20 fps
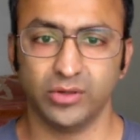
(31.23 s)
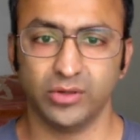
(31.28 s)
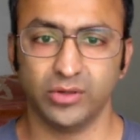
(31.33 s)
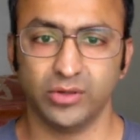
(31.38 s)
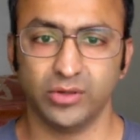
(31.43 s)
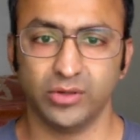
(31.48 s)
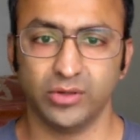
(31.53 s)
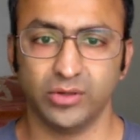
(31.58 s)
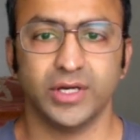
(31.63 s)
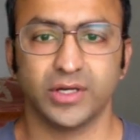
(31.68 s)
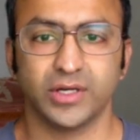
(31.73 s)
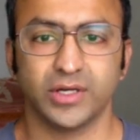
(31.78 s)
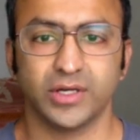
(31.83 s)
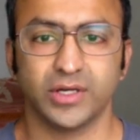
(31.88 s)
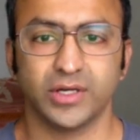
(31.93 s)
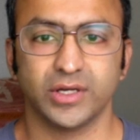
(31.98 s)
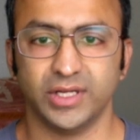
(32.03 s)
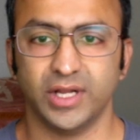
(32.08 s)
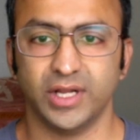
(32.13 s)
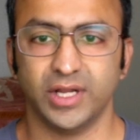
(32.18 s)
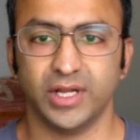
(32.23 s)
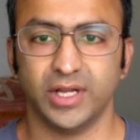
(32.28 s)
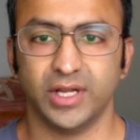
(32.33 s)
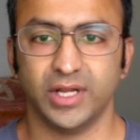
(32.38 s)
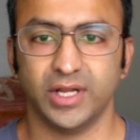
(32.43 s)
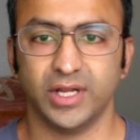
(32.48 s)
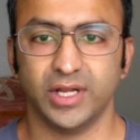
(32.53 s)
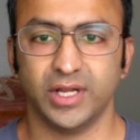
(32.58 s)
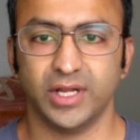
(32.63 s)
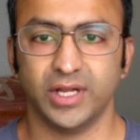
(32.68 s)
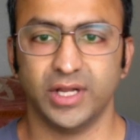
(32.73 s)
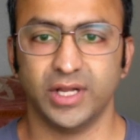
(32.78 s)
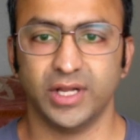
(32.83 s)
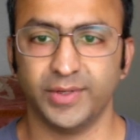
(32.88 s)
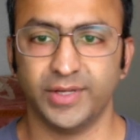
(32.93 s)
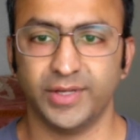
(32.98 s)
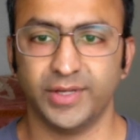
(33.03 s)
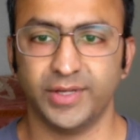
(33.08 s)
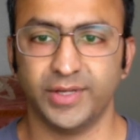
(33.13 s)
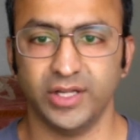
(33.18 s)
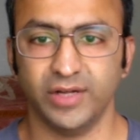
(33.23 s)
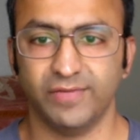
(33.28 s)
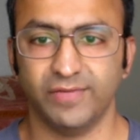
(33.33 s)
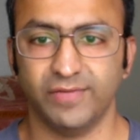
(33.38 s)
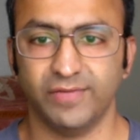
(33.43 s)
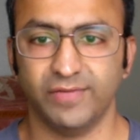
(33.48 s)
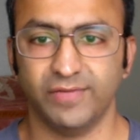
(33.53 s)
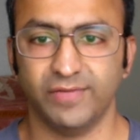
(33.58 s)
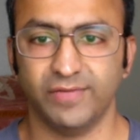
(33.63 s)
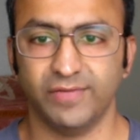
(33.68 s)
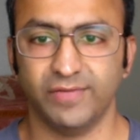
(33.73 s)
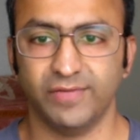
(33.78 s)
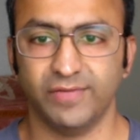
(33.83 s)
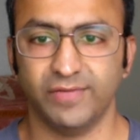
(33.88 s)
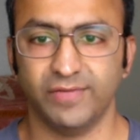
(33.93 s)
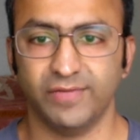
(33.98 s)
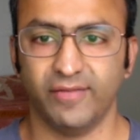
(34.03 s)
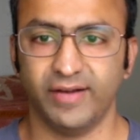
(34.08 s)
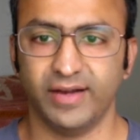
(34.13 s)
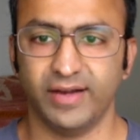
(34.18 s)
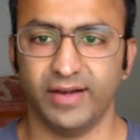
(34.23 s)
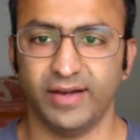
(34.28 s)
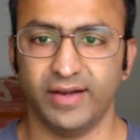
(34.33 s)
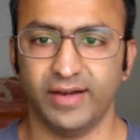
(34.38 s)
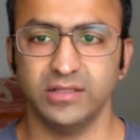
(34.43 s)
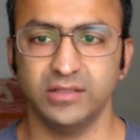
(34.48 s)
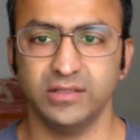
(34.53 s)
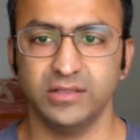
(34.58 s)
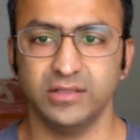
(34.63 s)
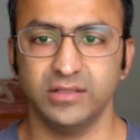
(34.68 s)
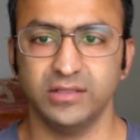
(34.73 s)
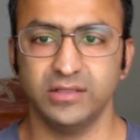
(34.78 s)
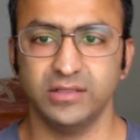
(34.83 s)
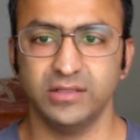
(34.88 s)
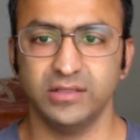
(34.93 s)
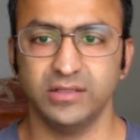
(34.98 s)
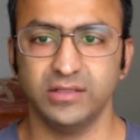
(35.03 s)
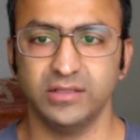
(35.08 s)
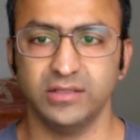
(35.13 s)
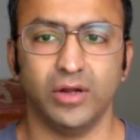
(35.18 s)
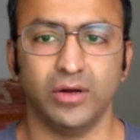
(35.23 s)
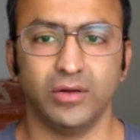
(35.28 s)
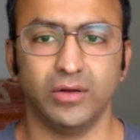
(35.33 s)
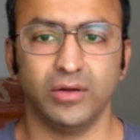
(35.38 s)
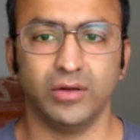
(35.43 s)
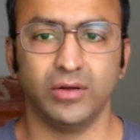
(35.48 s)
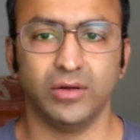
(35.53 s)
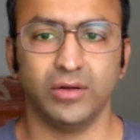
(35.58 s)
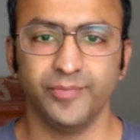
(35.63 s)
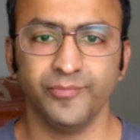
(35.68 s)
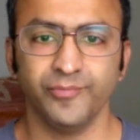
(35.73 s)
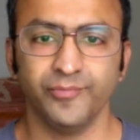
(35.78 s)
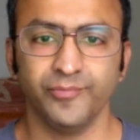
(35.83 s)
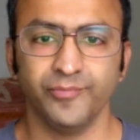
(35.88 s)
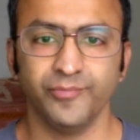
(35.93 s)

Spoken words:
which are considered higher risk but potentially offer higher returns over long term.